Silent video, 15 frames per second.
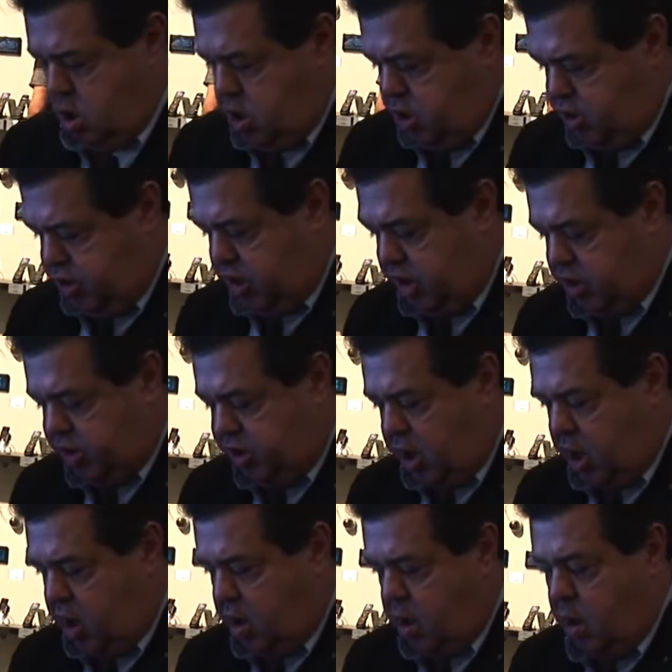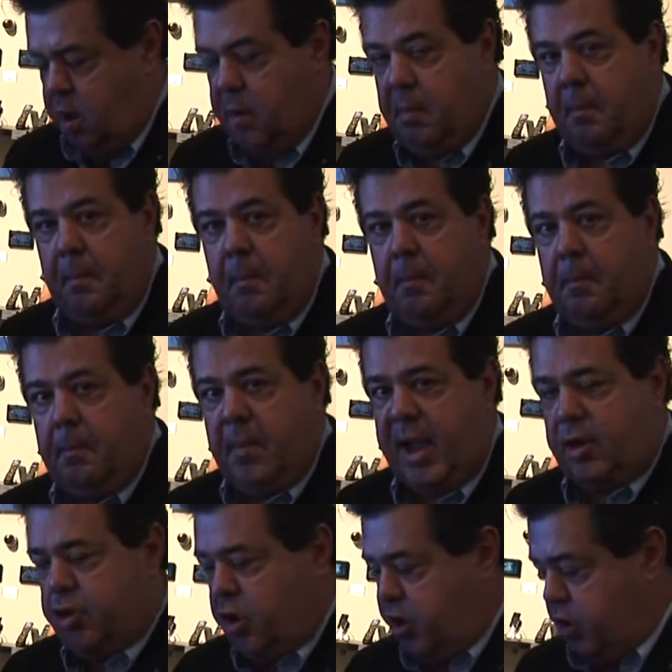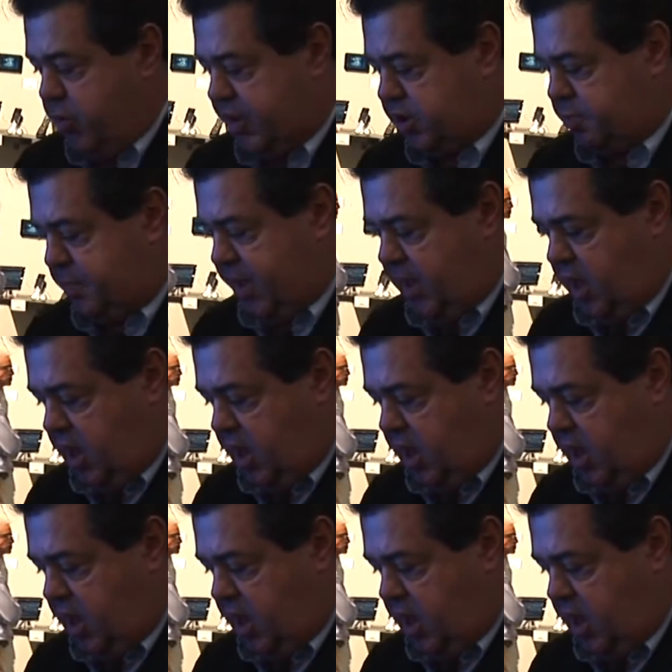You see there's a micro USB